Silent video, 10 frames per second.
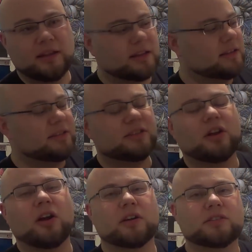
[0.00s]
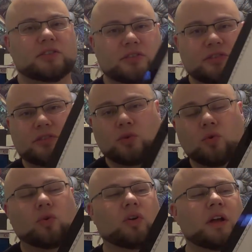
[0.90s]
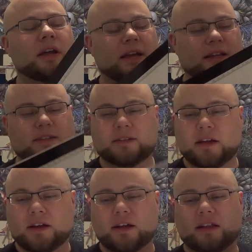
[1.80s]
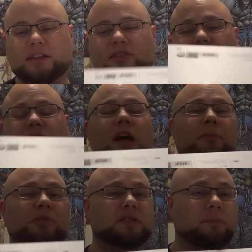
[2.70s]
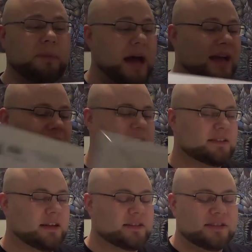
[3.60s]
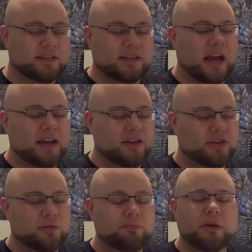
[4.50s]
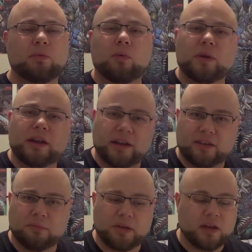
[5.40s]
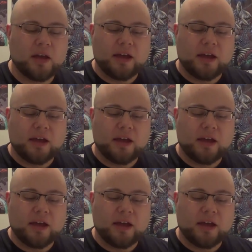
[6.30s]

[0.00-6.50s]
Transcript: Like, this is an artist's tool. It's got these little stoppers in the back. It's designed to be what we need it to be.